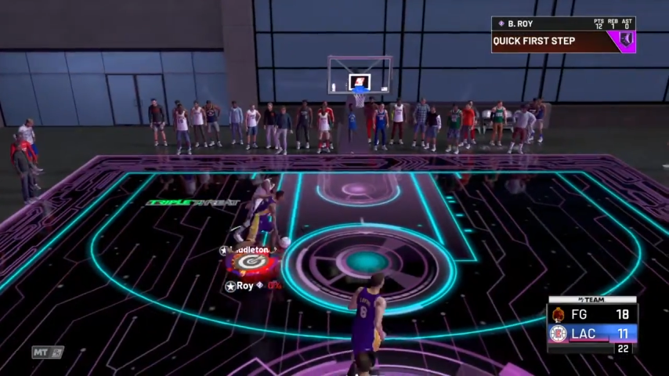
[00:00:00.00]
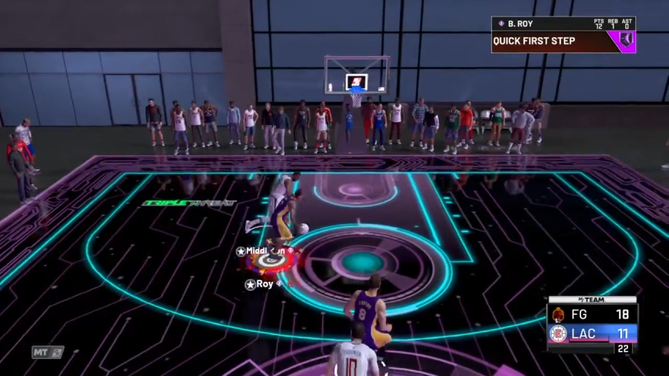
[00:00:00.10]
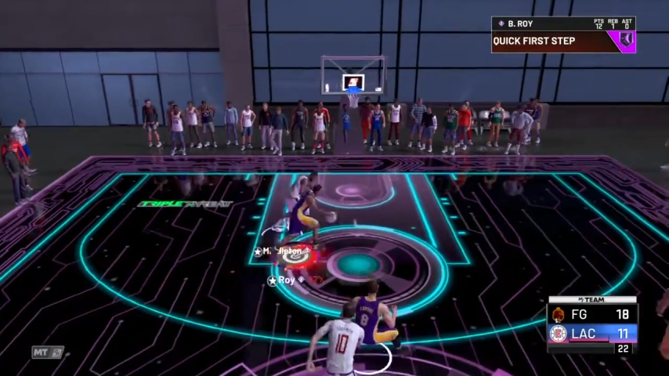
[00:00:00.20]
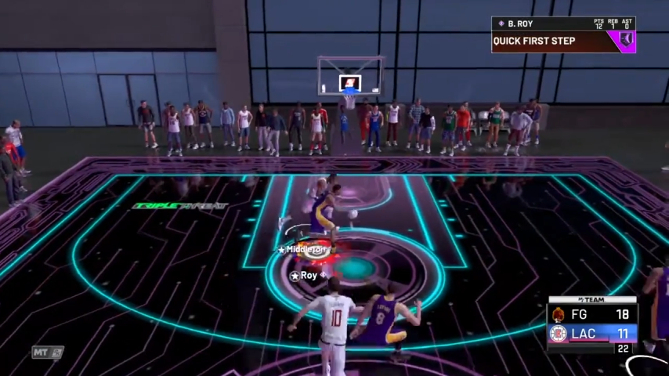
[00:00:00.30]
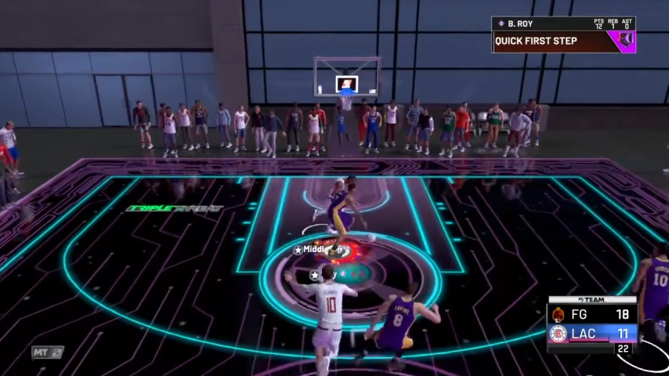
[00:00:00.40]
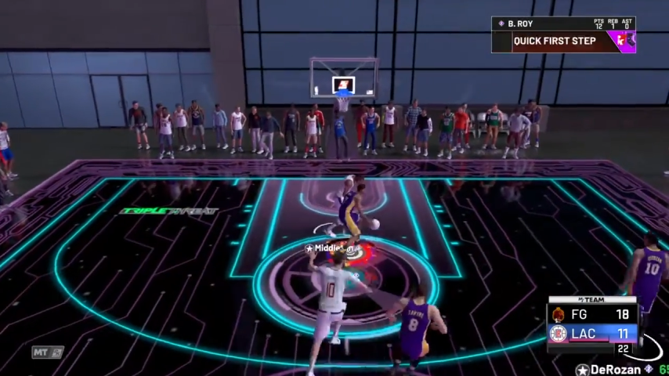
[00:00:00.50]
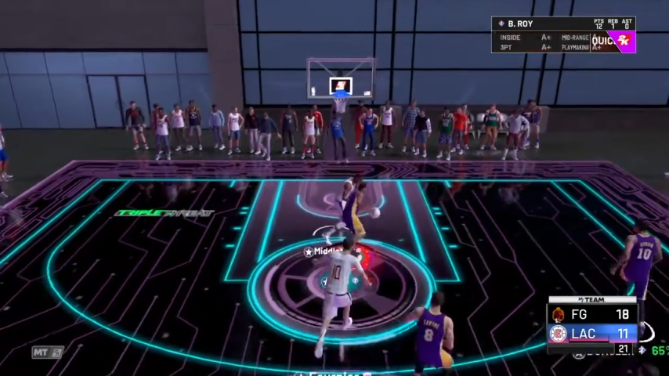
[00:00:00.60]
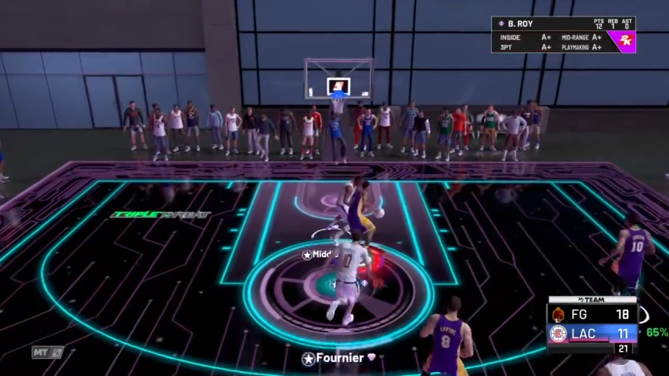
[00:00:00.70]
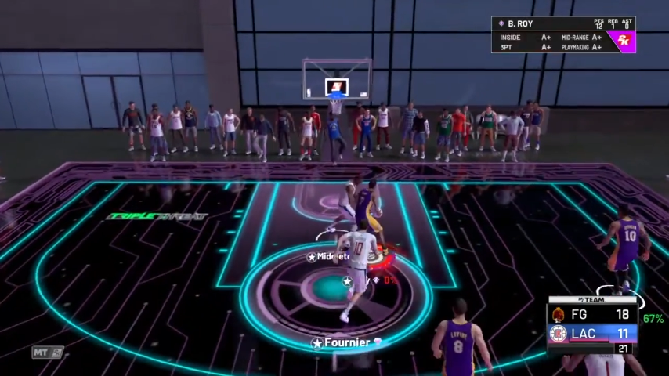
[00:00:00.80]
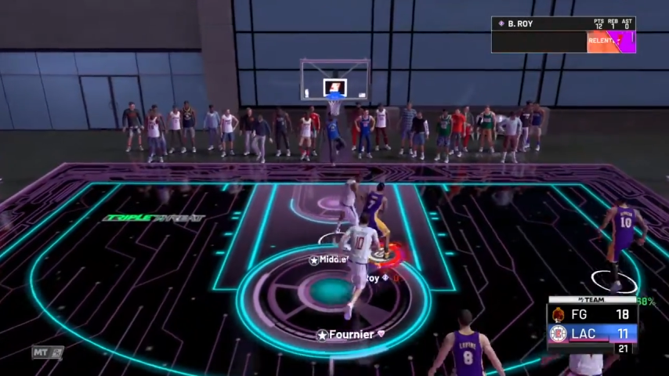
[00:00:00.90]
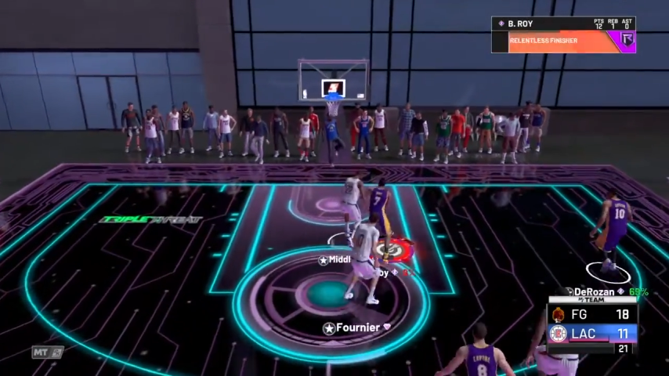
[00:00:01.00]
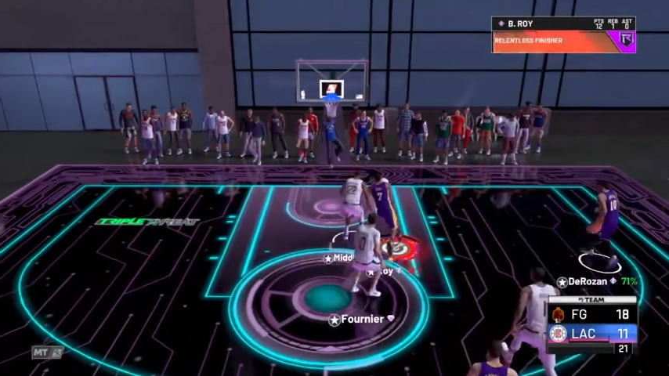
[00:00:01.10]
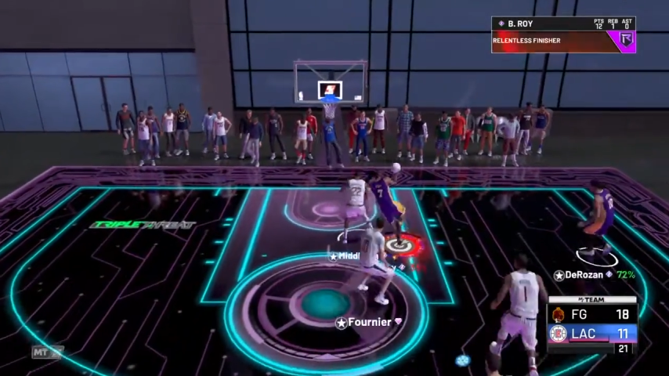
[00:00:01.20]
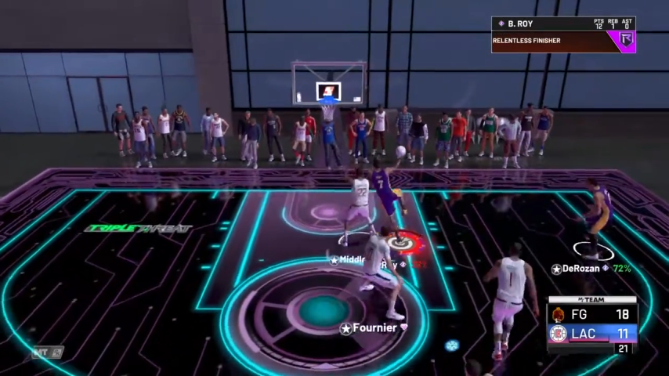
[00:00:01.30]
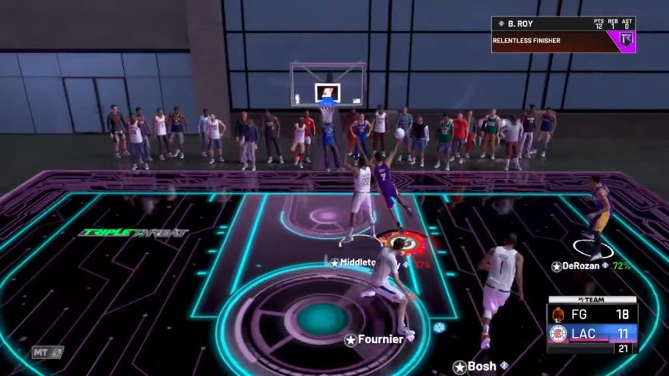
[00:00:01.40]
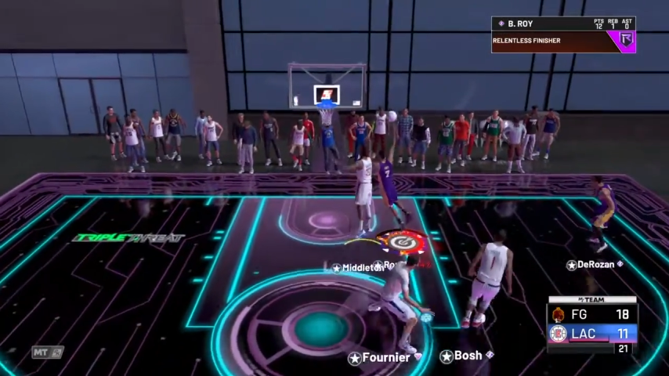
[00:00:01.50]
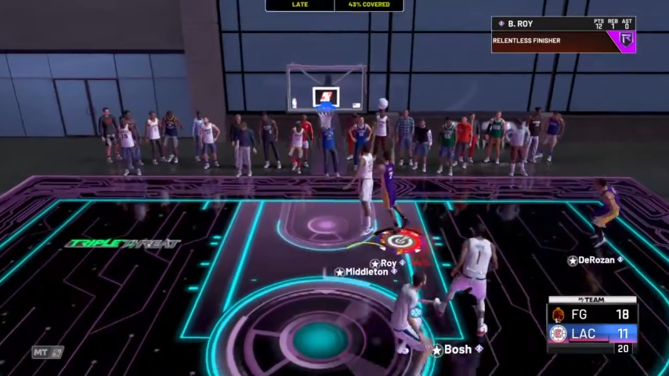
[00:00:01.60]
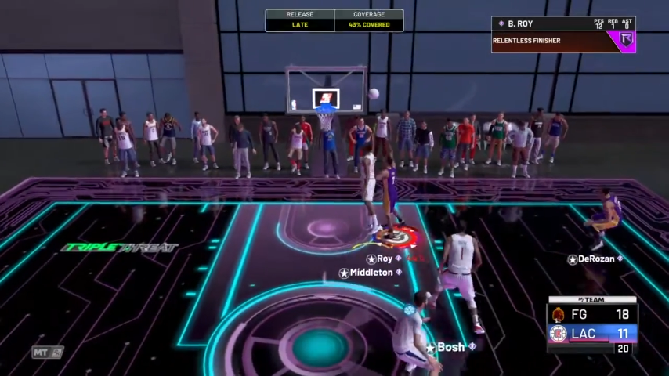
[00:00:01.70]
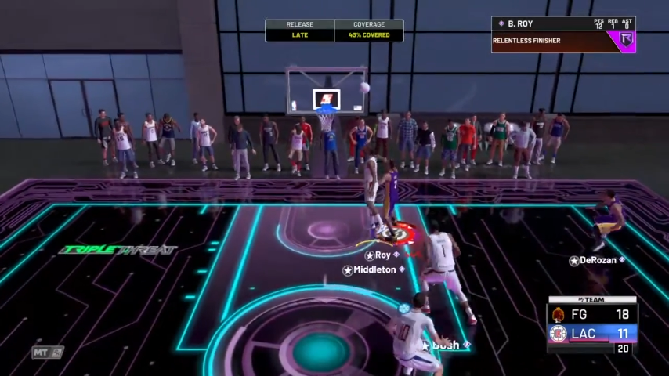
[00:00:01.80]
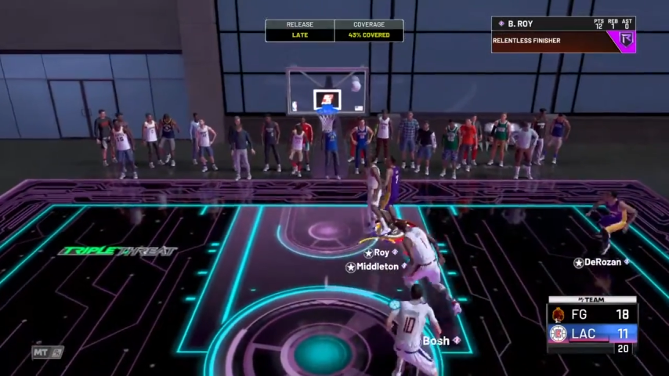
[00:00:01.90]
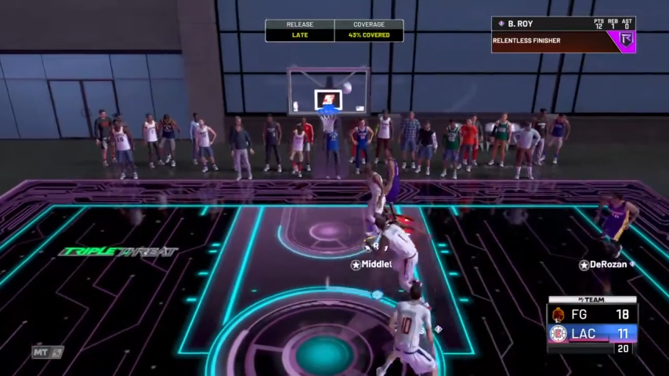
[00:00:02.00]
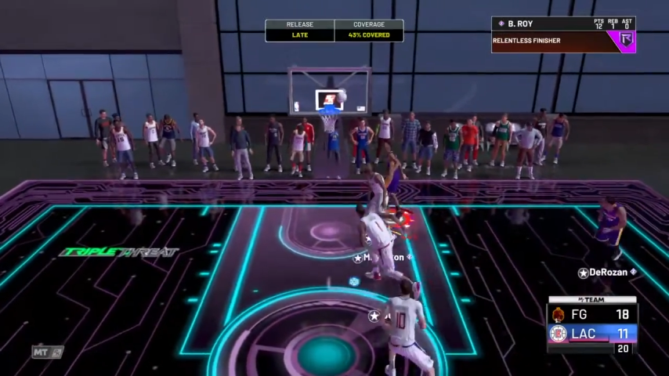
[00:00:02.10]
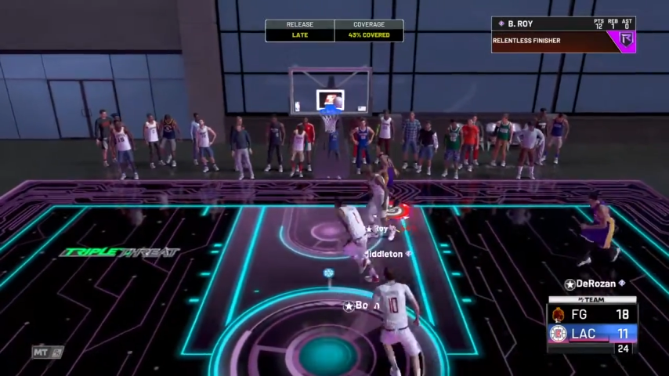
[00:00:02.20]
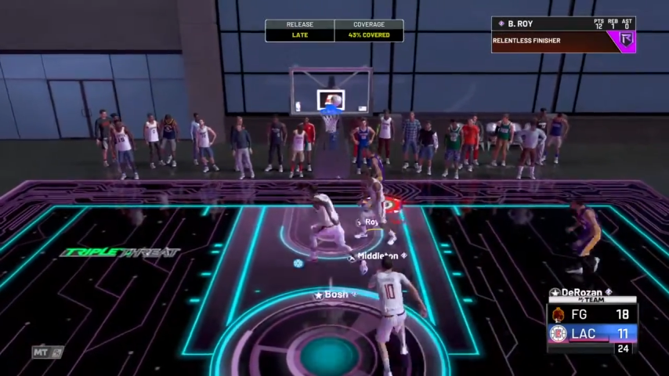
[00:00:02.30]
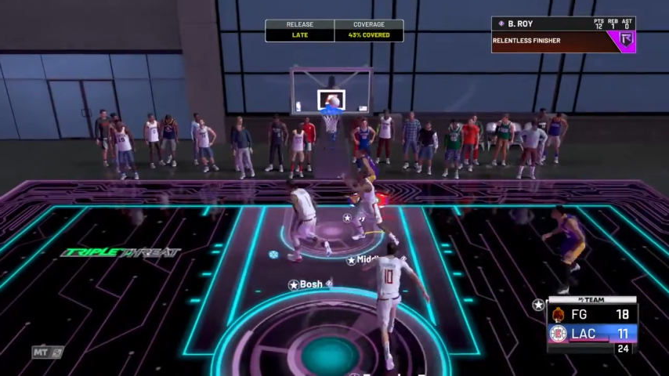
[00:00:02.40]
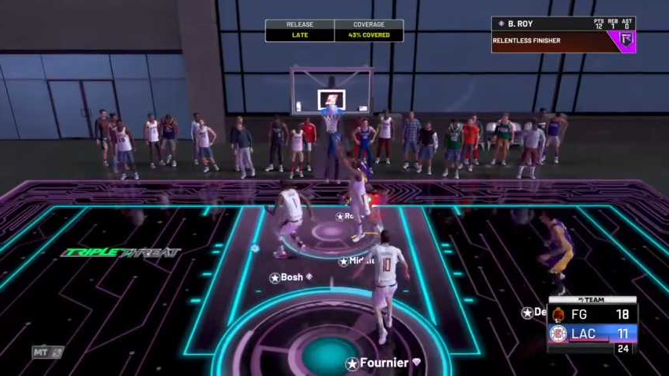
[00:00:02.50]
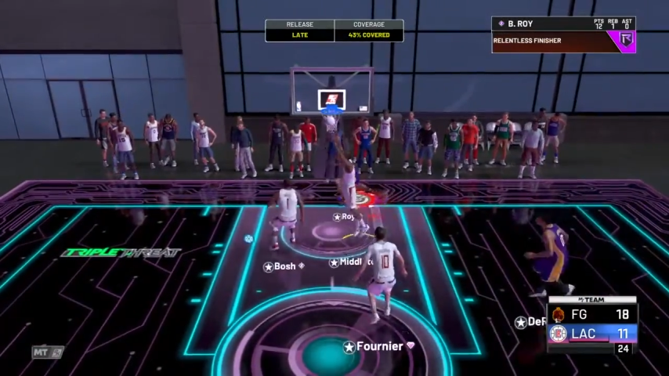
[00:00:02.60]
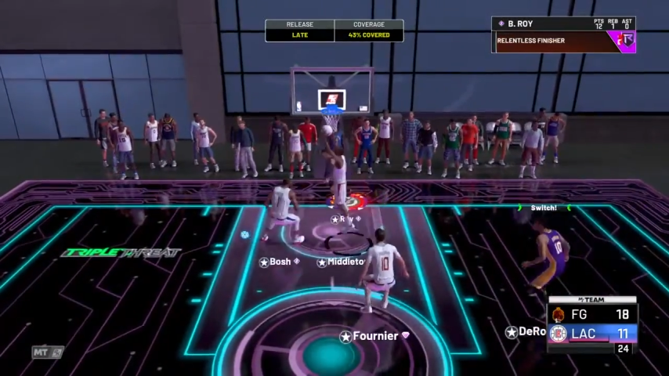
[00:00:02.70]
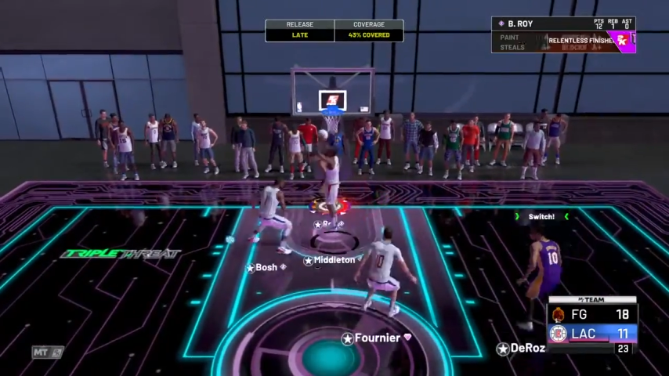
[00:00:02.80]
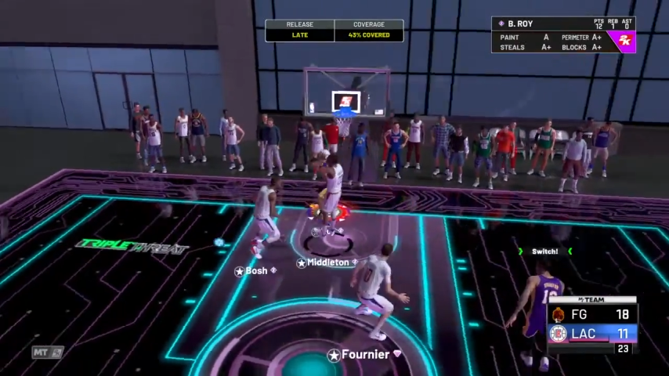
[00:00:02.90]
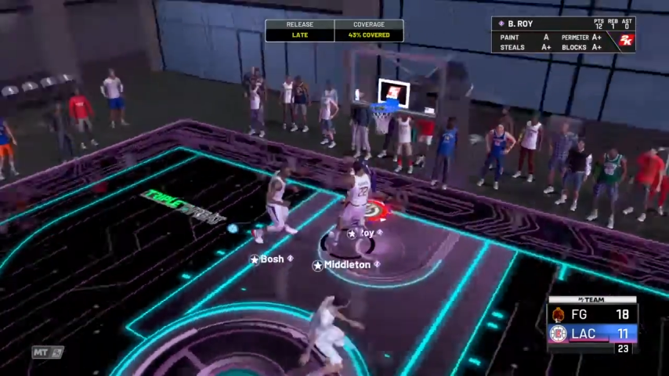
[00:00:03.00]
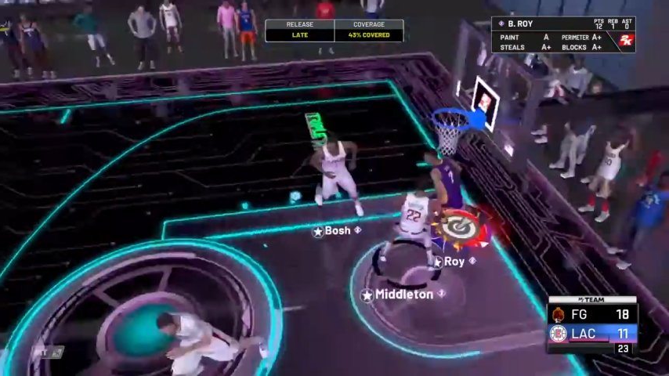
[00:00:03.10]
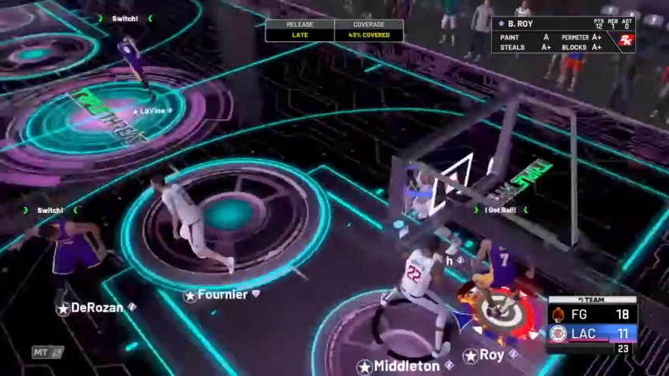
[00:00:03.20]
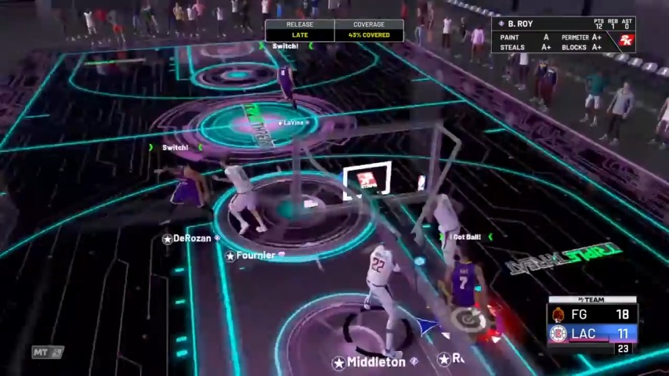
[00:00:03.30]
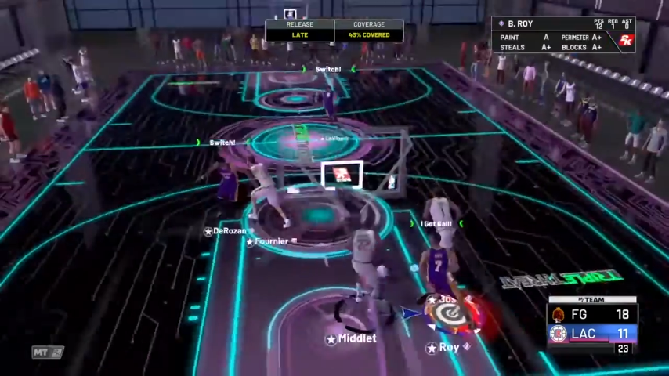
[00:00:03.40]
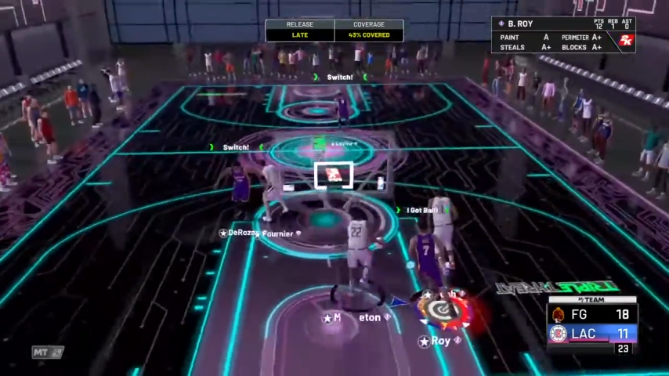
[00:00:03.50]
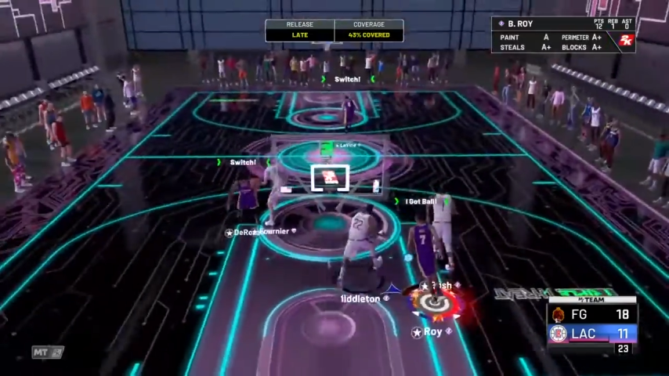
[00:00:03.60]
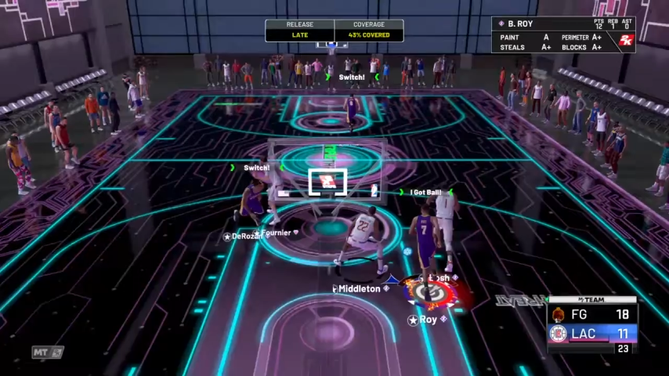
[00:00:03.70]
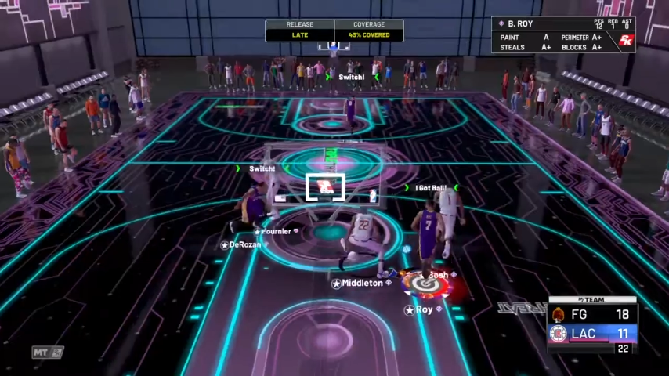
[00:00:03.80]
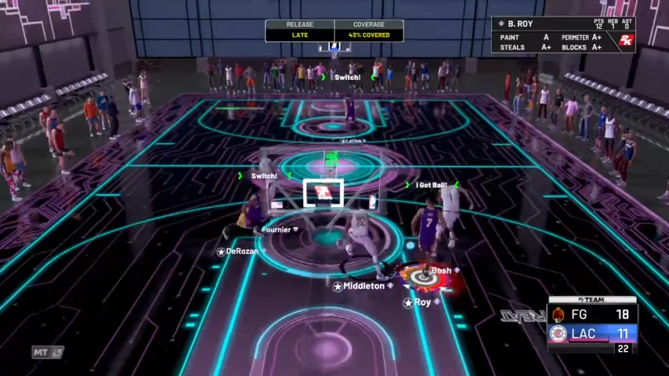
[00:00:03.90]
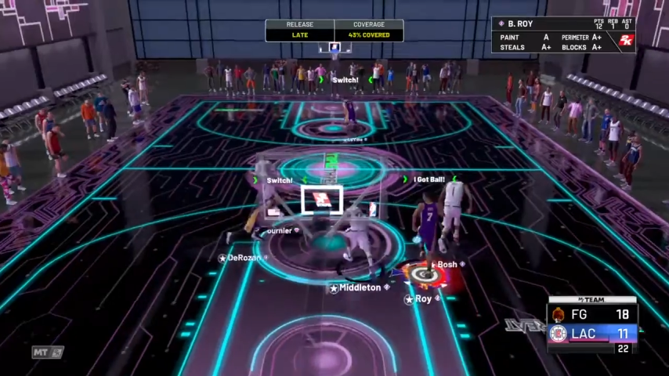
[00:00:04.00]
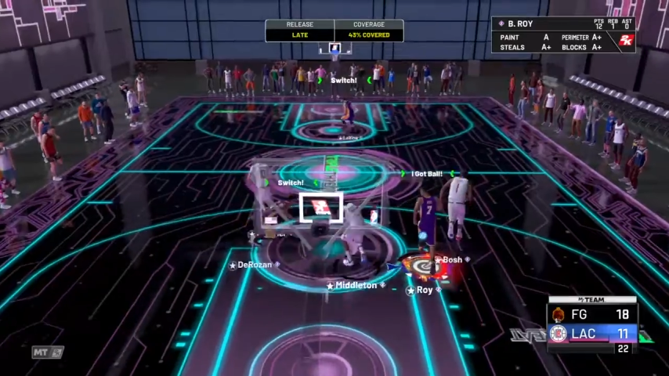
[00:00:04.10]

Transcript: [unreadable: no face in view]